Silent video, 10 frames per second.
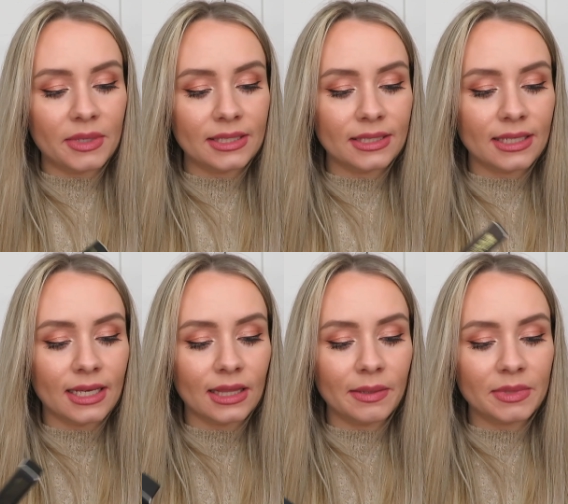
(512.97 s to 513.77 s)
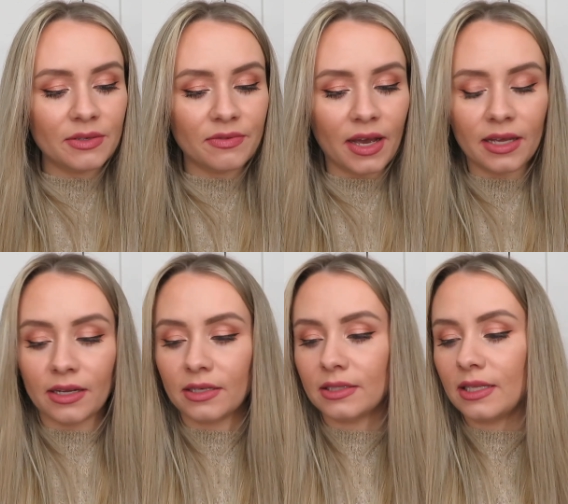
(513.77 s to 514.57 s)
This is the Lip
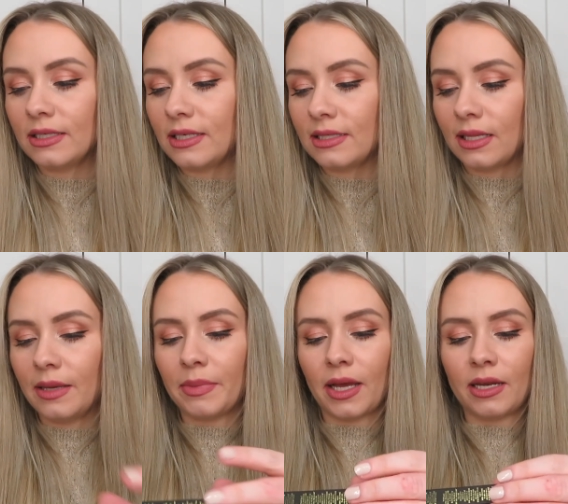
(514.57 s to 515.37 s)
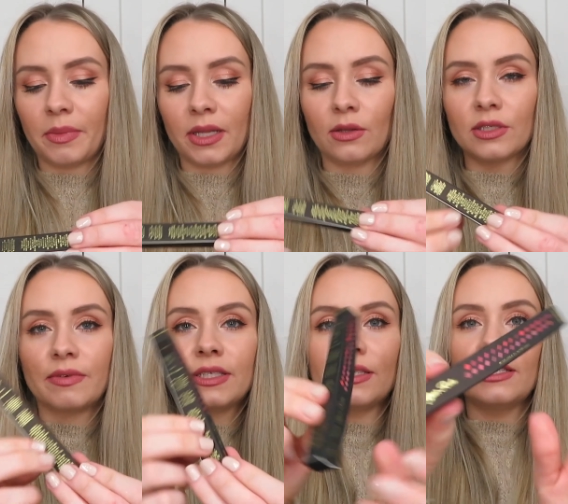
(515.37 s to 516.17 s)
Definer. So this is a lip liner by the looks
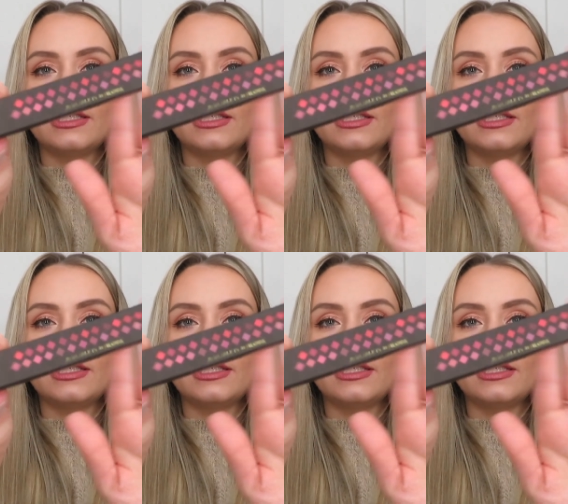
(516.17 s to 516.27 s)
of it. So